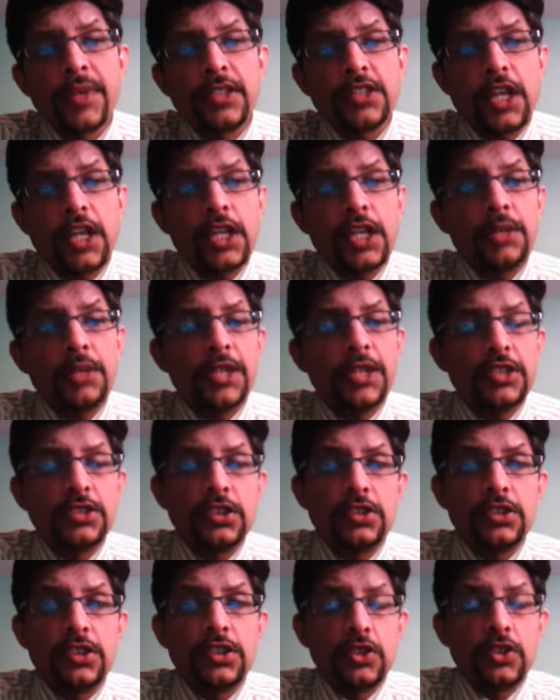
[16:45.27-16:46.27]
Shakib
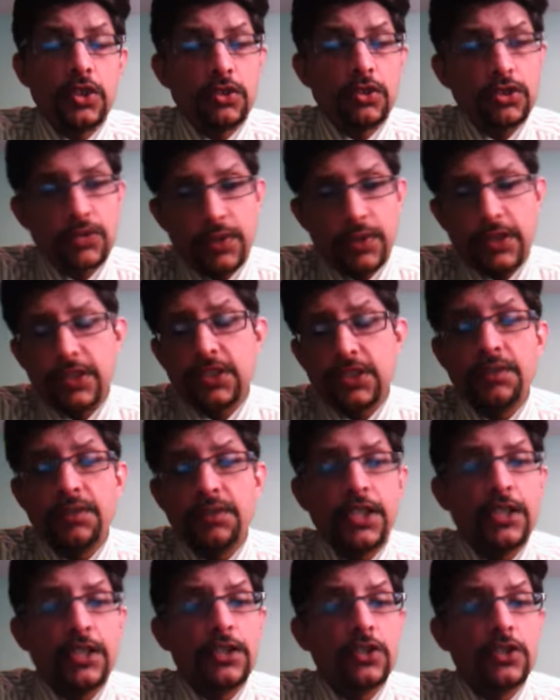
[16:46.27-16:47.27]
Lassan, 6 overs, 27.
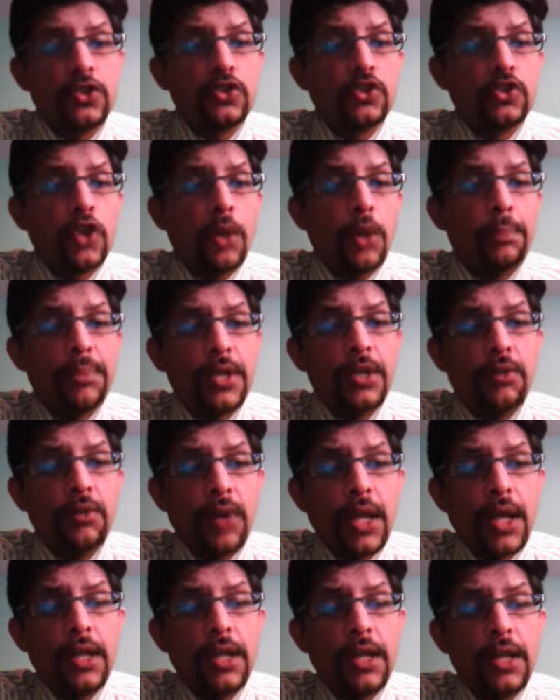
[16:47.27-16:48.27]
He did his job pretty
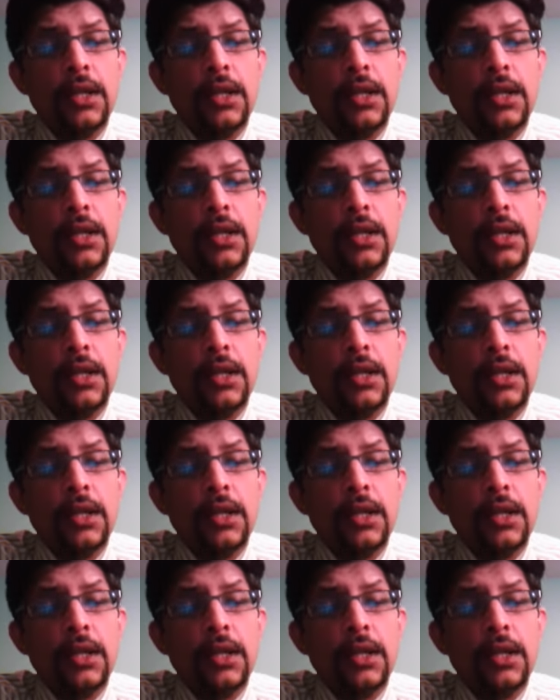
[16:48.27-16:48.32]
well.